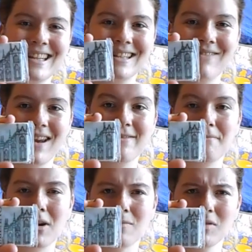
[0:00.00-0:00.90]
It's made of
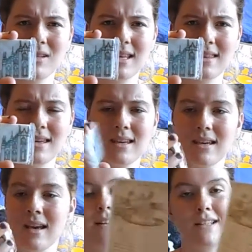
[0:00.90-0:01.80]
marble marble, I think.
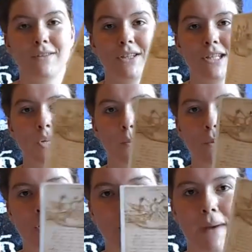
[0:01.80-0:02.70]
Da Vinci
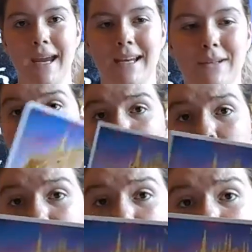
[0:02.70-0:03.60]
Notebook page
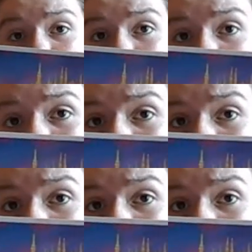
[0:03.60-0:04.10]
Duomo because it was really